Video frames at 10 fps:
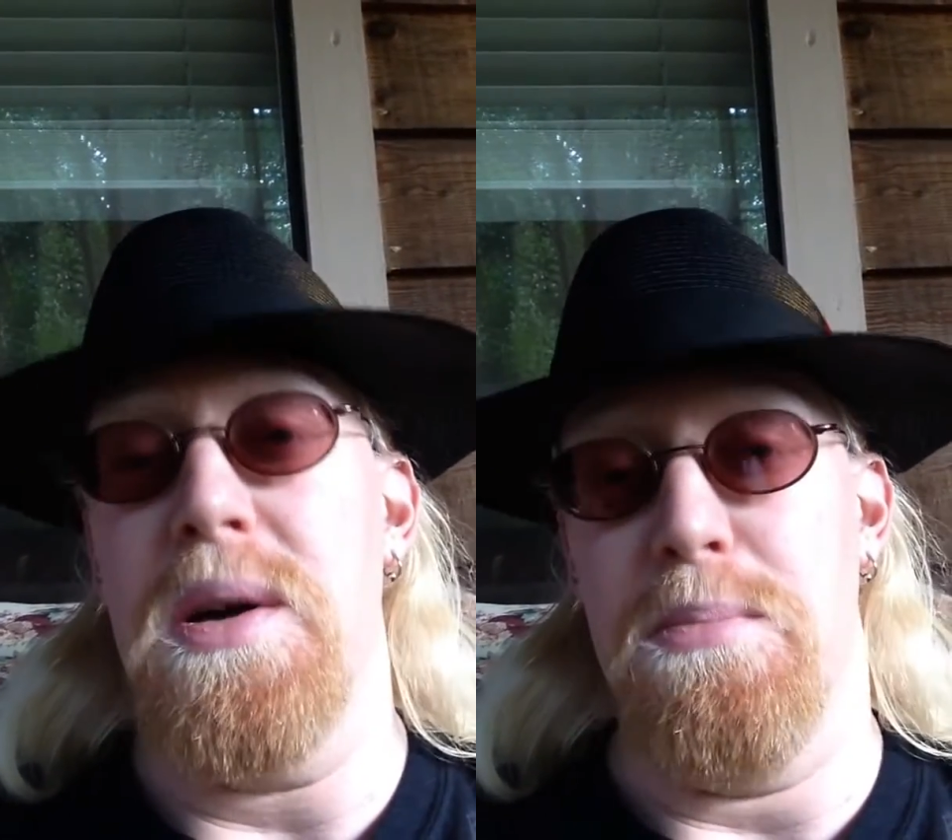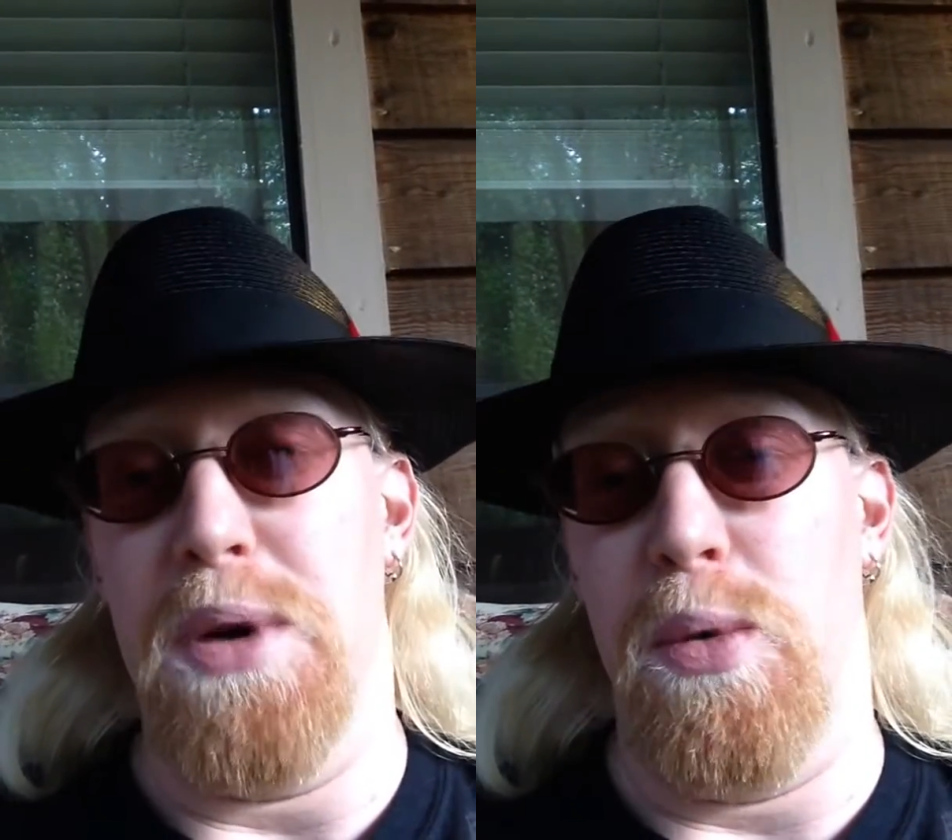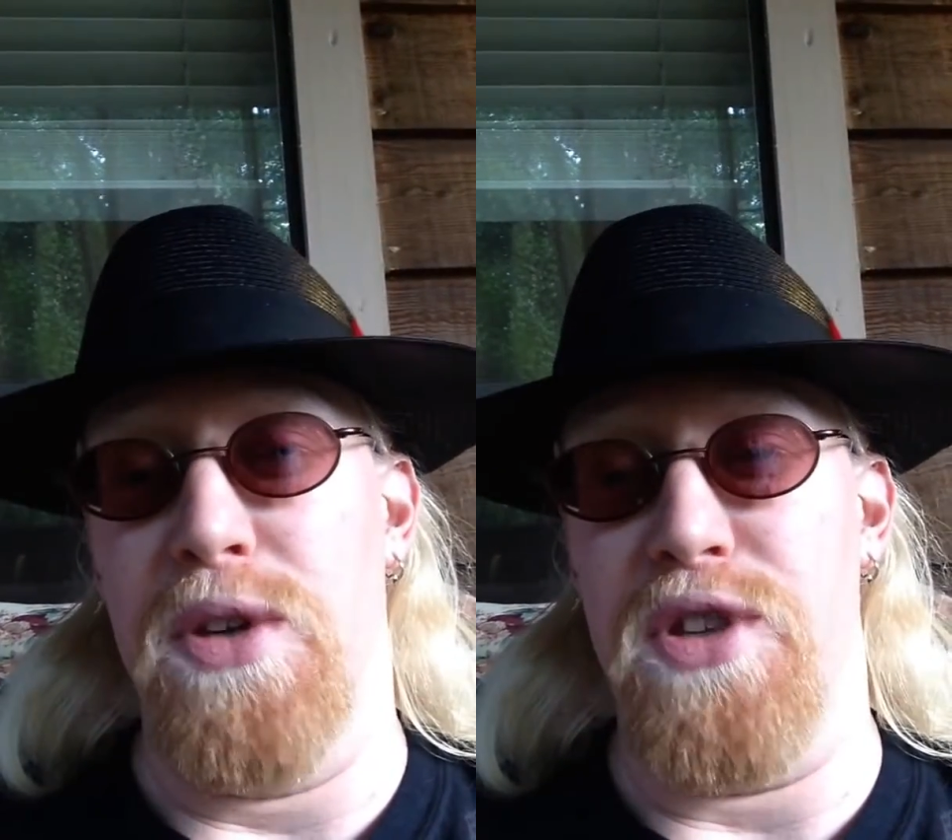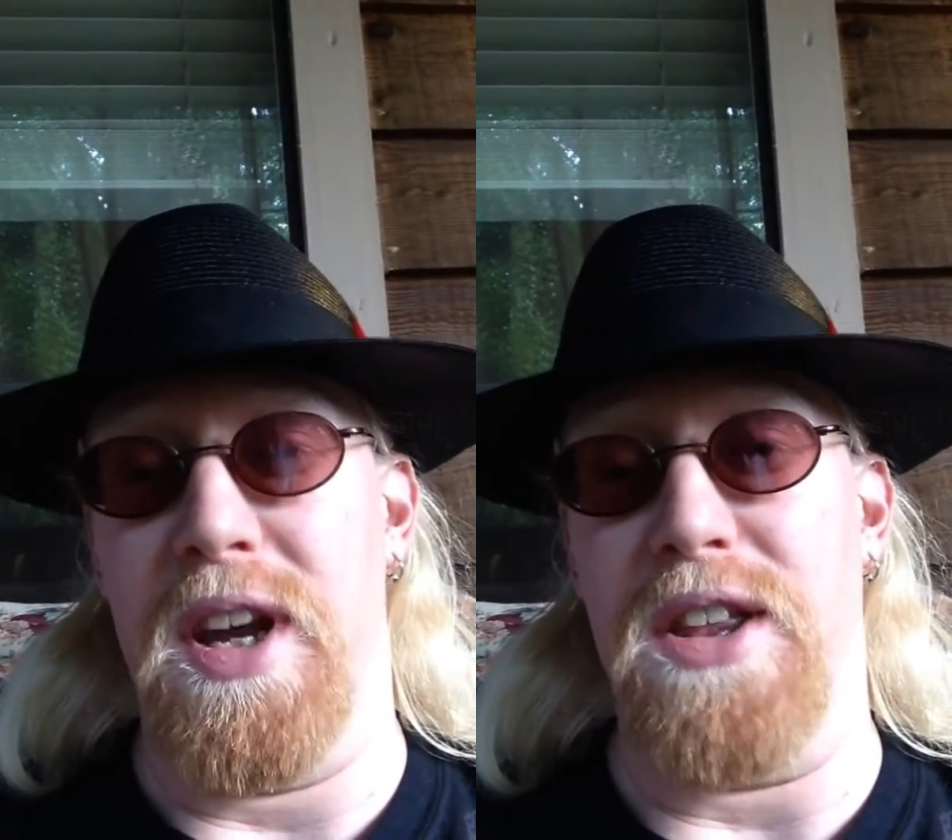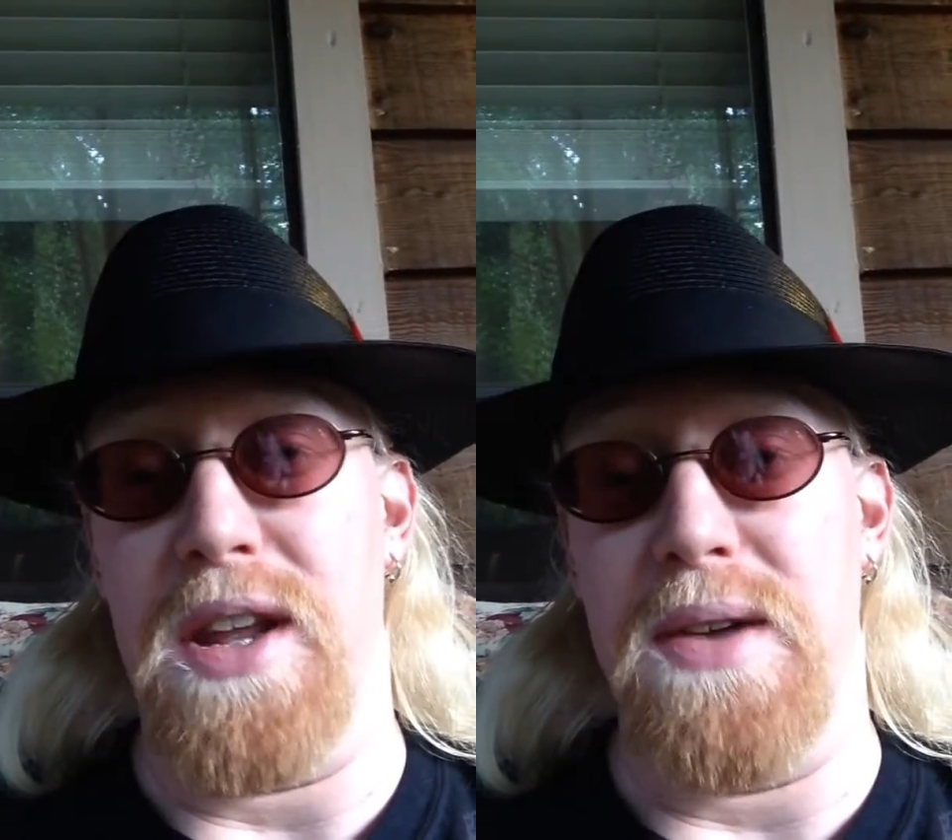but once I
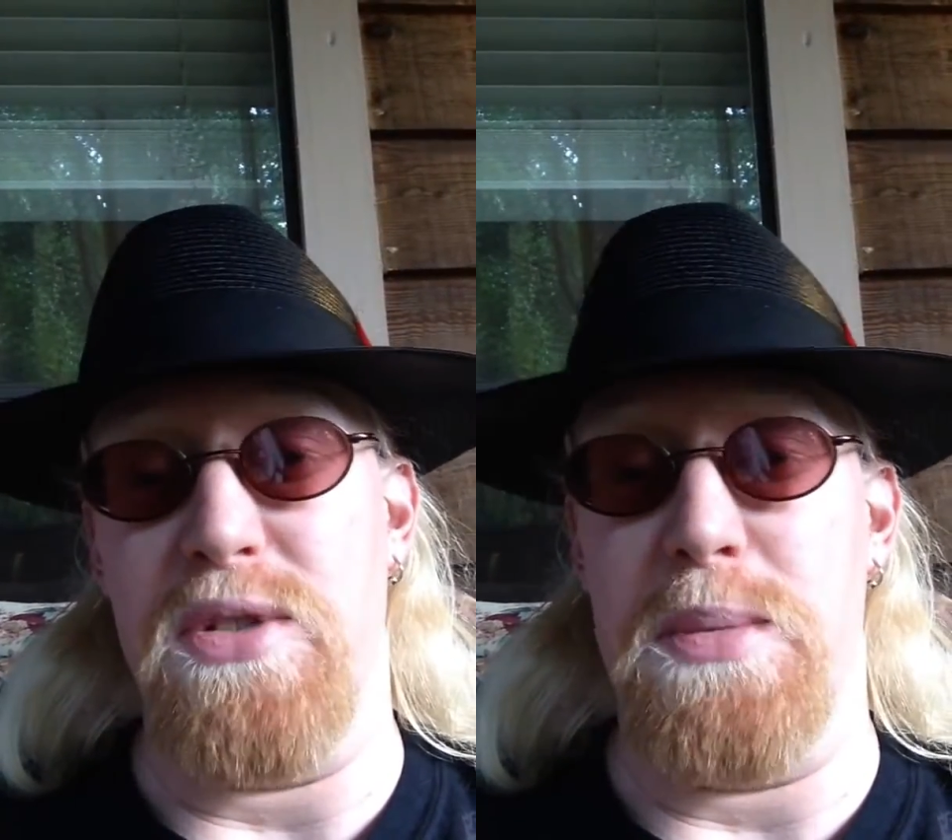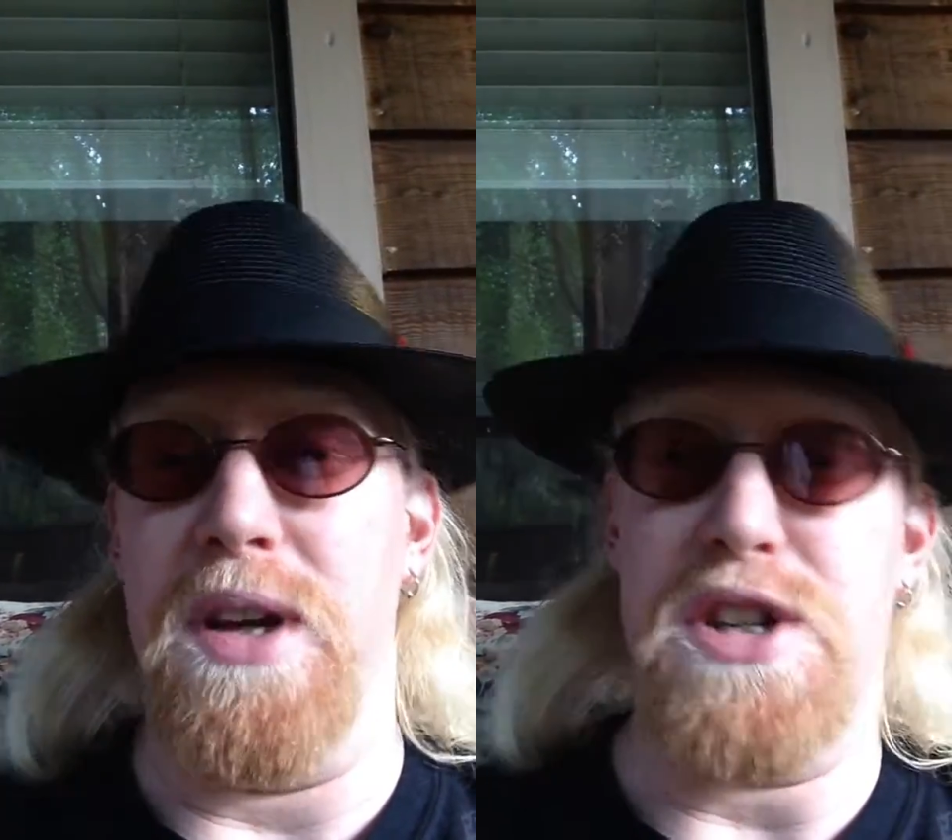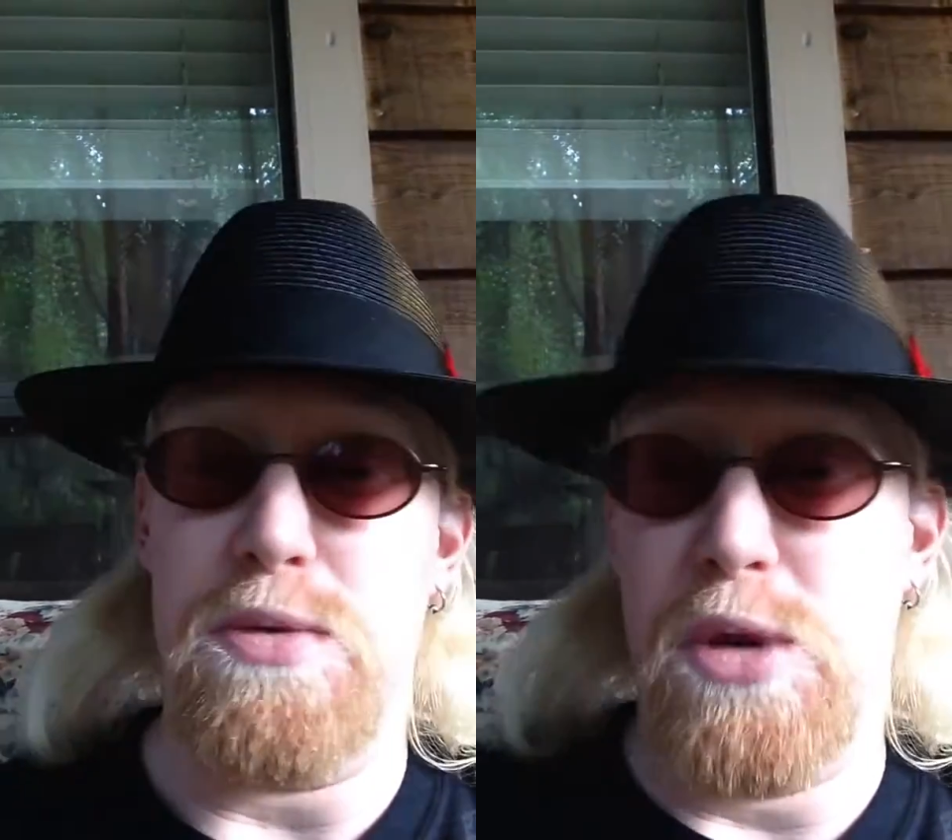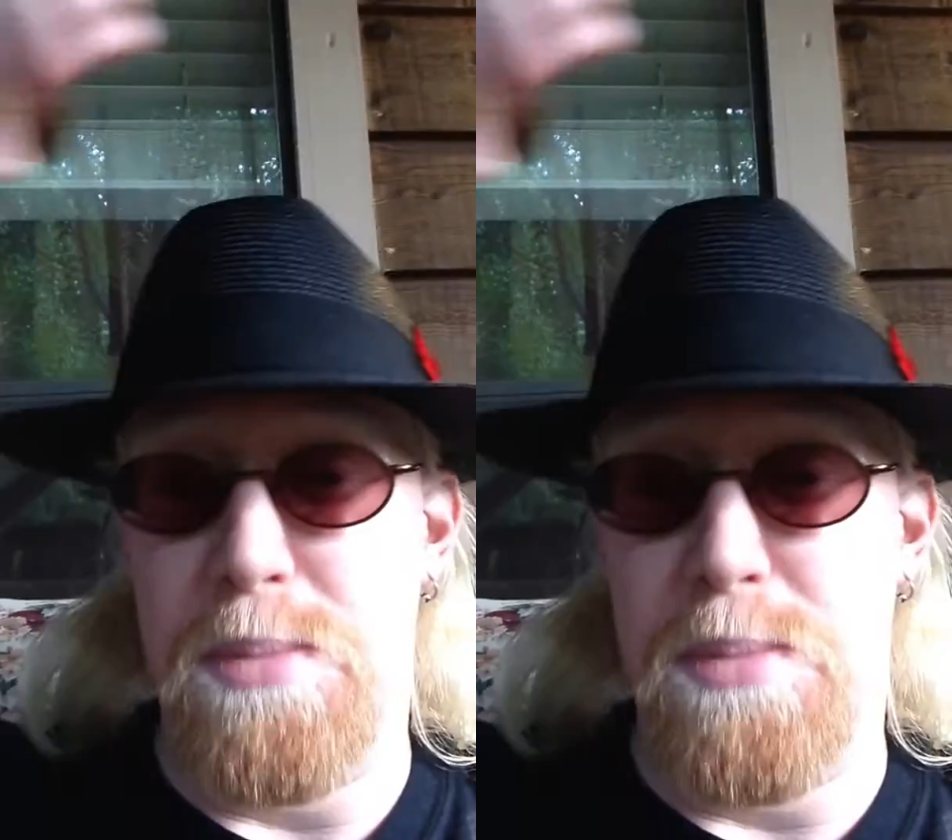get that information, we'll